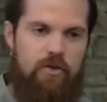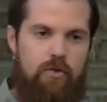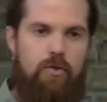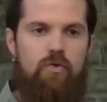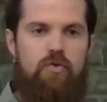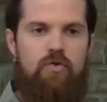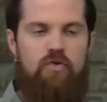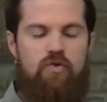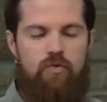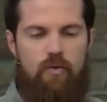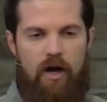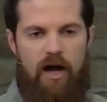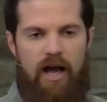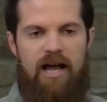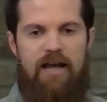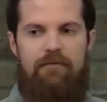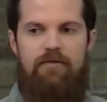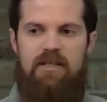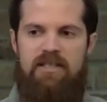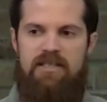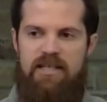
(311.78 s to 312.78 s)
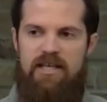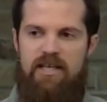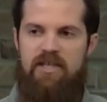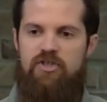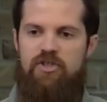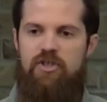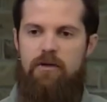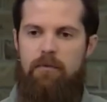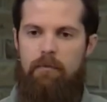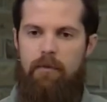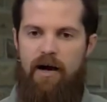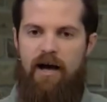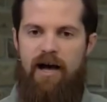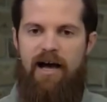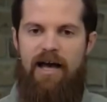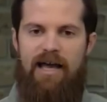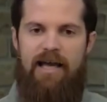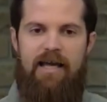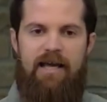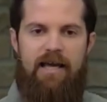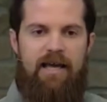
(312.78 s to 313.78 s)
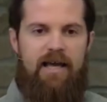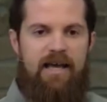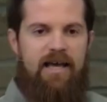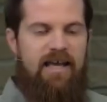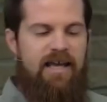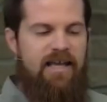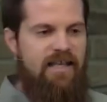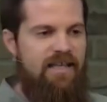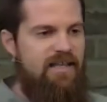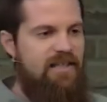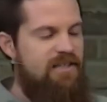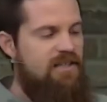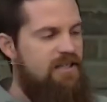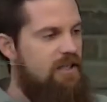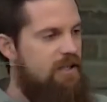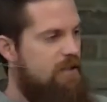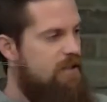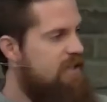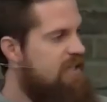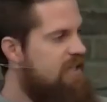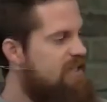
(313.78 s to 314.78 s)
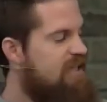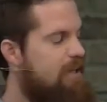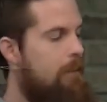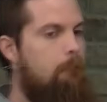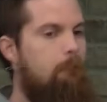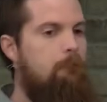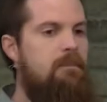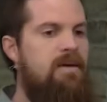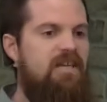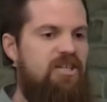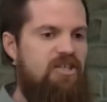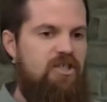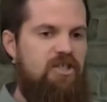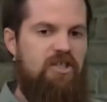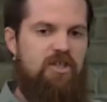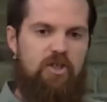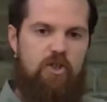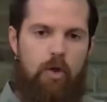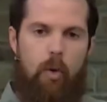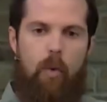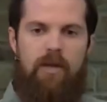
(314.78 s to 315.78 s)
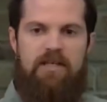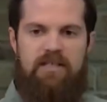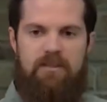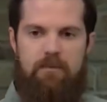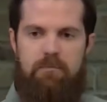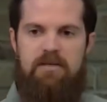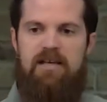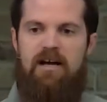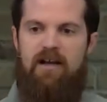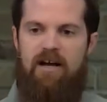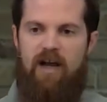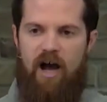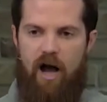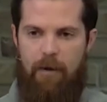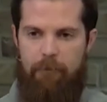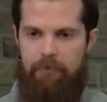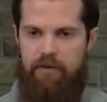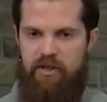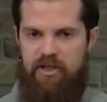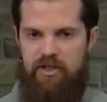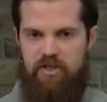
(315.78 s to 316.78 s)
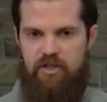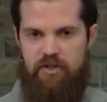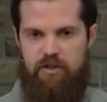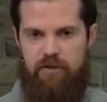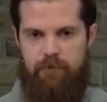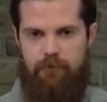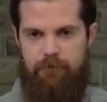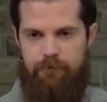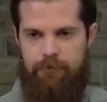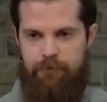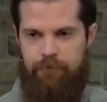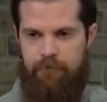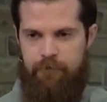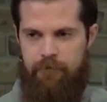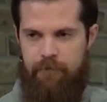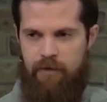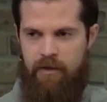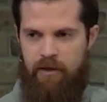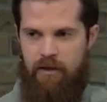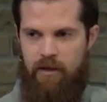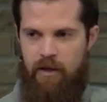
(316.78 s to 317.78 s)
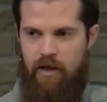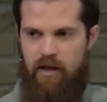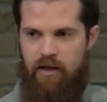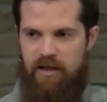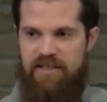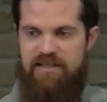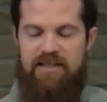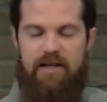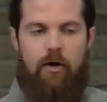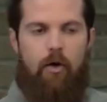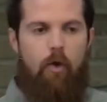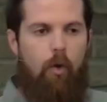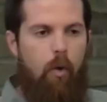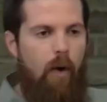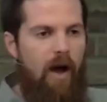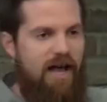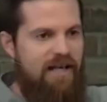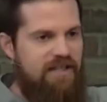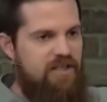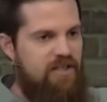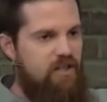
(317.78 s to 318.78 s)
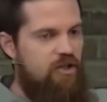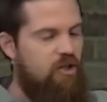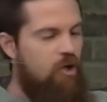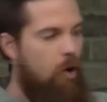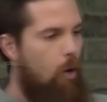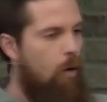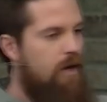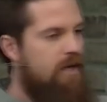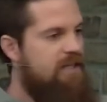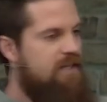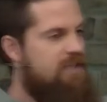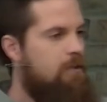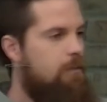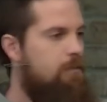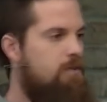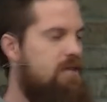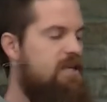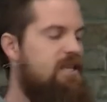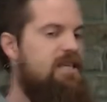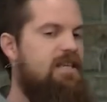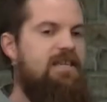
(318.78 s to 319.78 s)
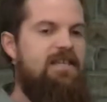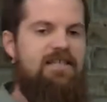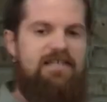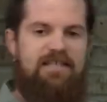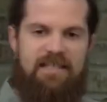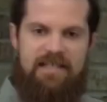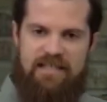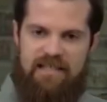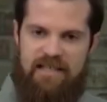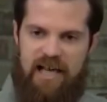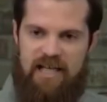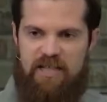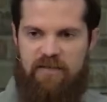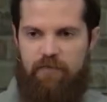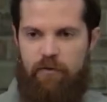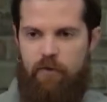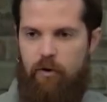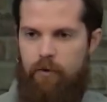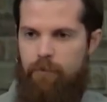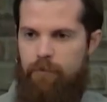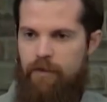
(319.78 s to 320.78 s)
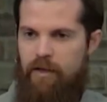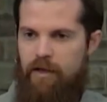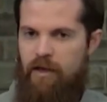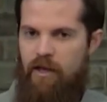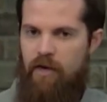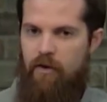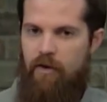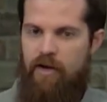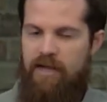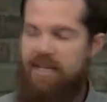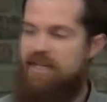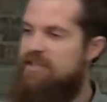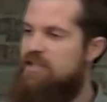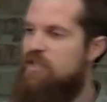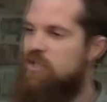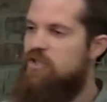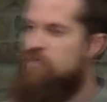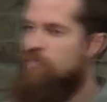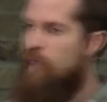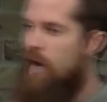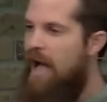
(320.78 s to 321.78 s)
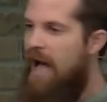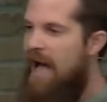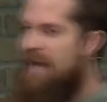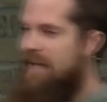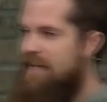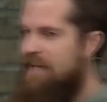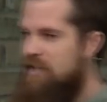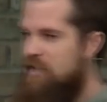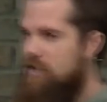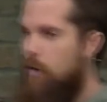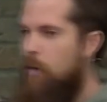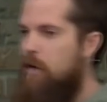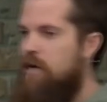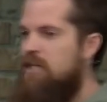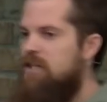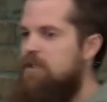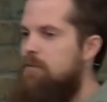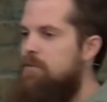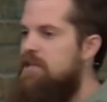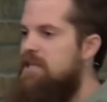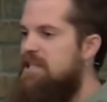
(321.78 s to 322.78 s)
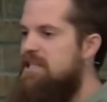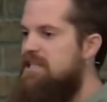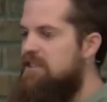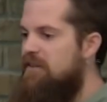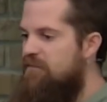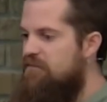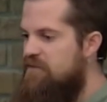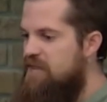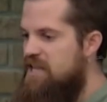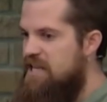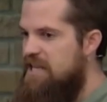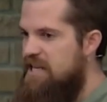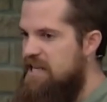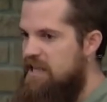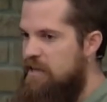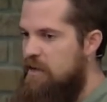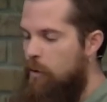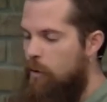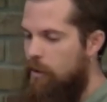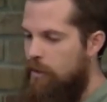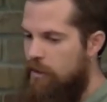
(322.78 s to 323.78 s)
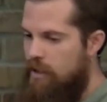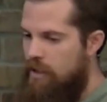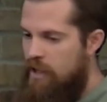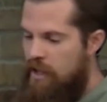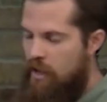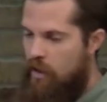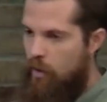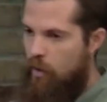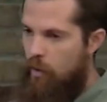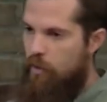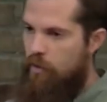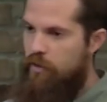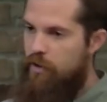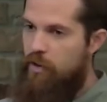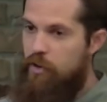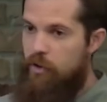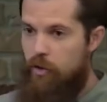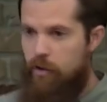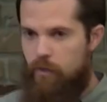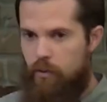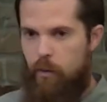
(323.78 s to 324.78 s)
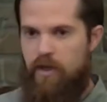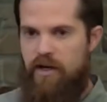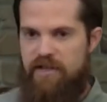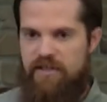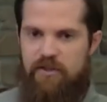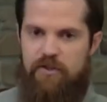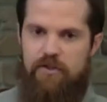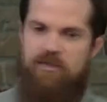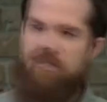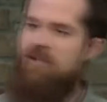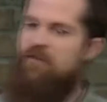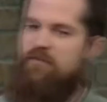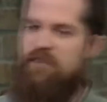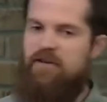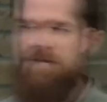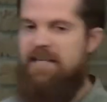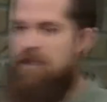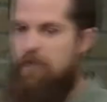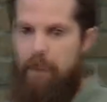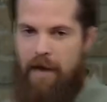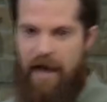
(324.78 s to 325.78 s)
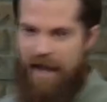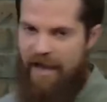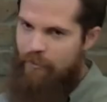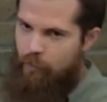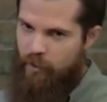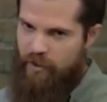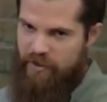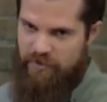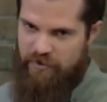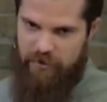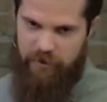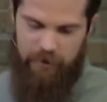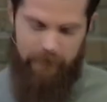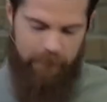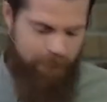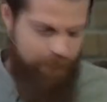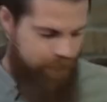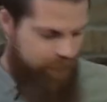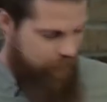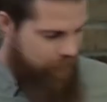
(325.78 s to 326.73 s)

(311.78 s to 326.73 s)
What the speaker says: to drive the tension by, is the mission going to be accomplished? Is the quest going to be successful? Right? Is the dragon going to be defeated, or the good wizard defeat the bad wizard?